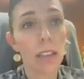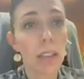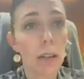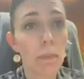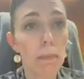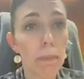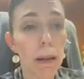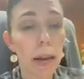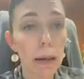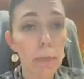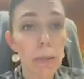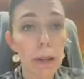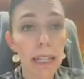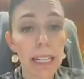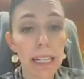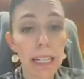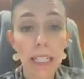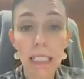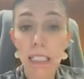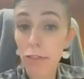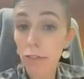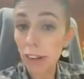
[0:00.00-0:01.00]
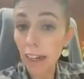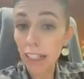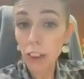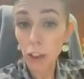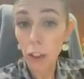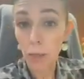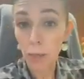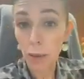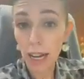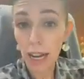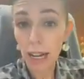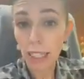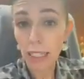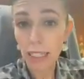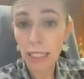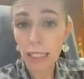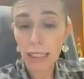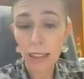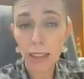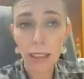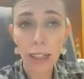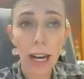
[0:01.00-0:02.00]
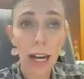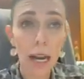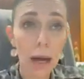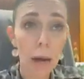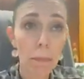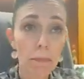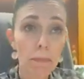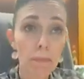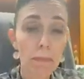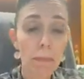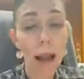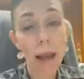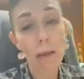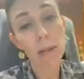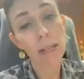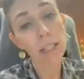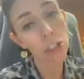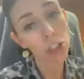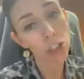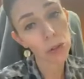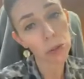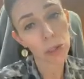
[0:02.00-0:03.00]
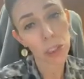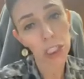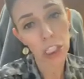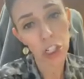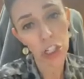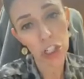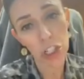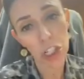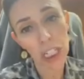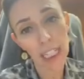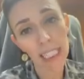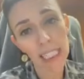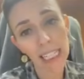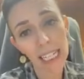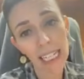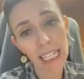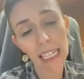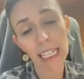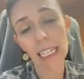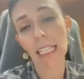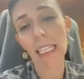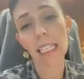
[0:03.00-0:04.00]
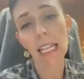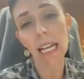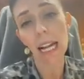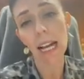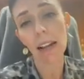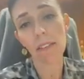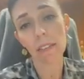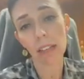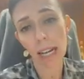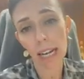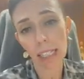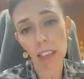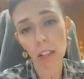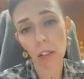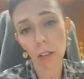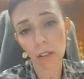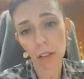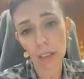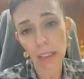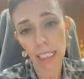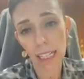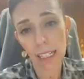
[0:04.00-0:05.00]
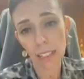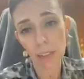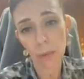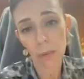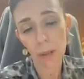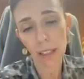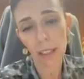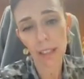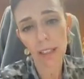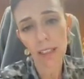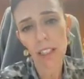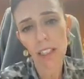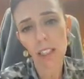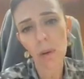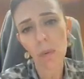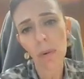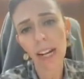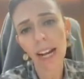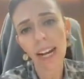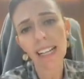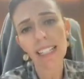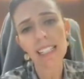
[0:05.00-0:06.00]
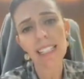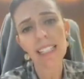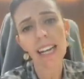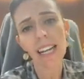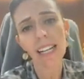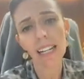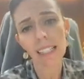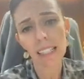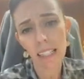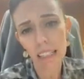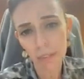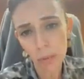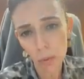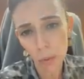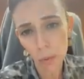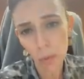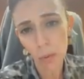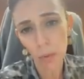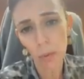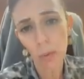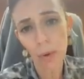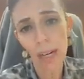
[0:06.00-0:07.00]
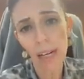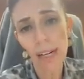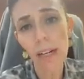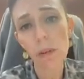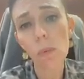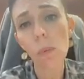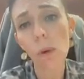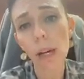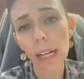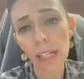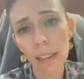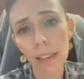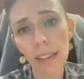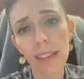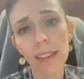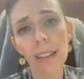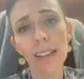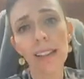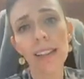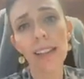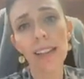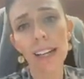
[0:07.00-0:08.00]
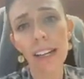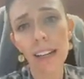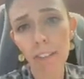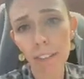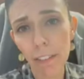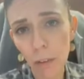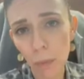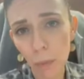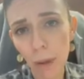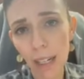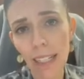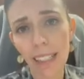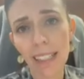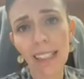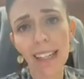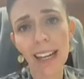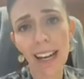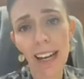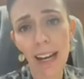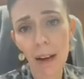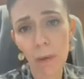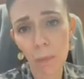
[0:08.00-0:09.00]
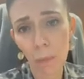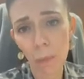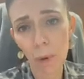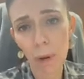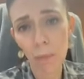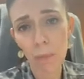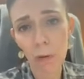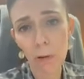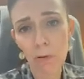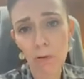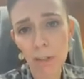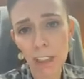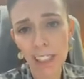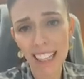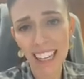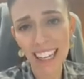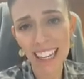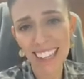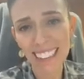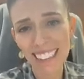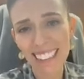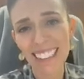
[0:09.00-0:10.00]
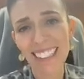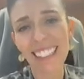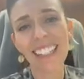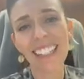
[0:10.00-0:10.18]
maybe a de facto partner, maybe children in shared care that they haven't had contact with. So we are saying at level 3, if and when we move to that,